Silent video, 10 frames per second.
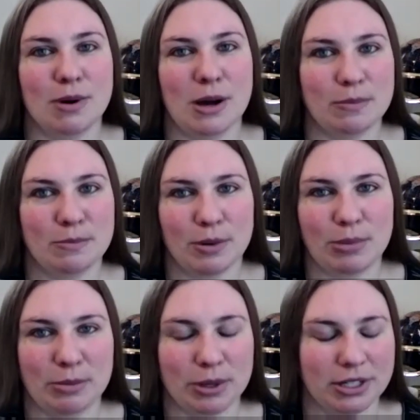
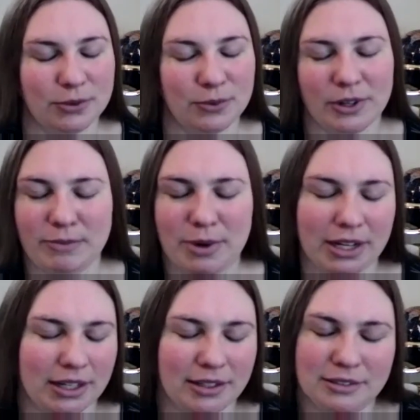I'm a big person
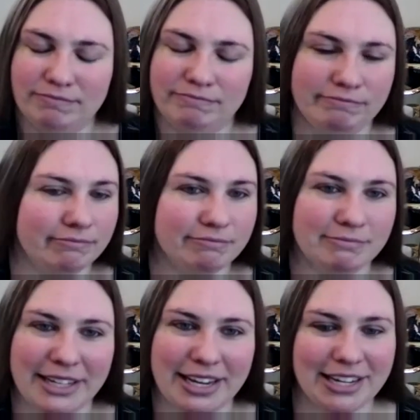where if
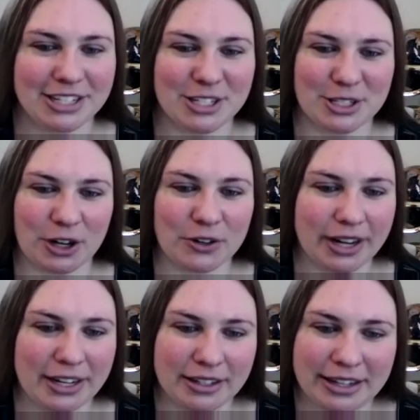my day doesn't
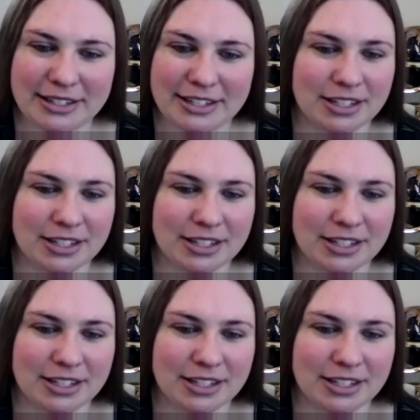start right,